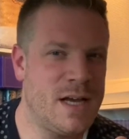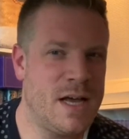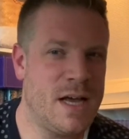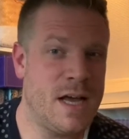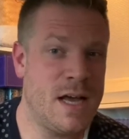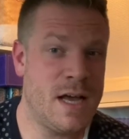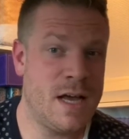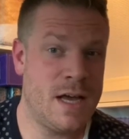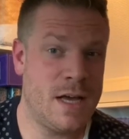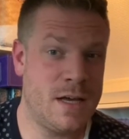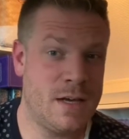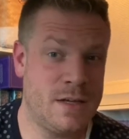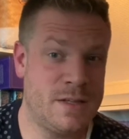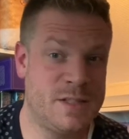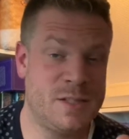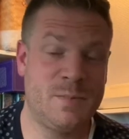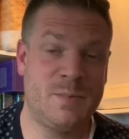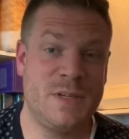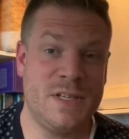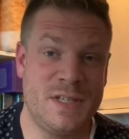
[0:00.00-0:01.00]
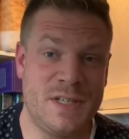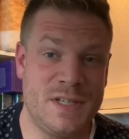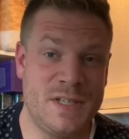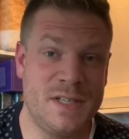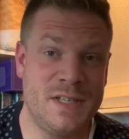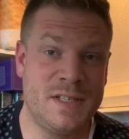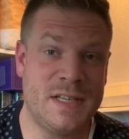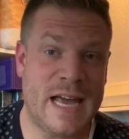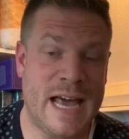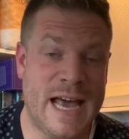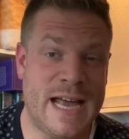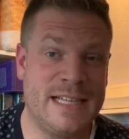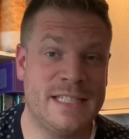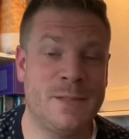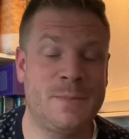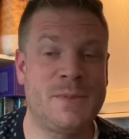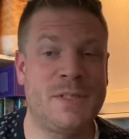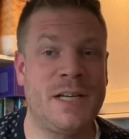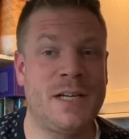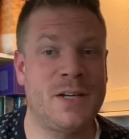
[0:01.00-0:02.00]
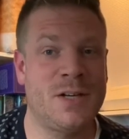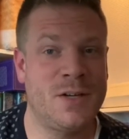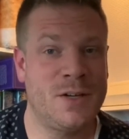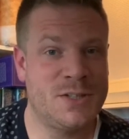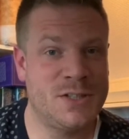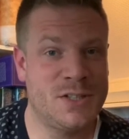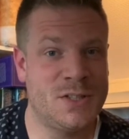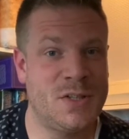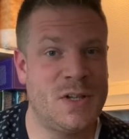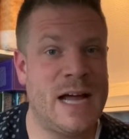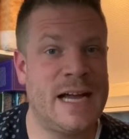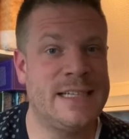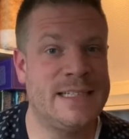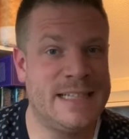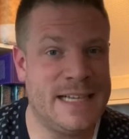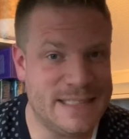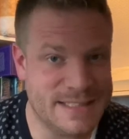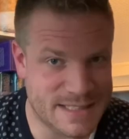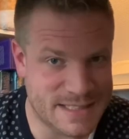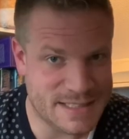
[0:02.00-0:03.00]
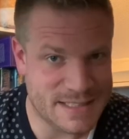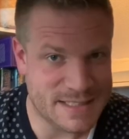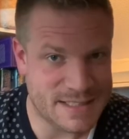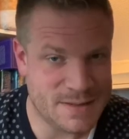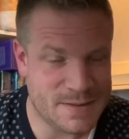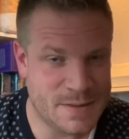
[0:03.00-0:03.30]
a species has a psychological identity.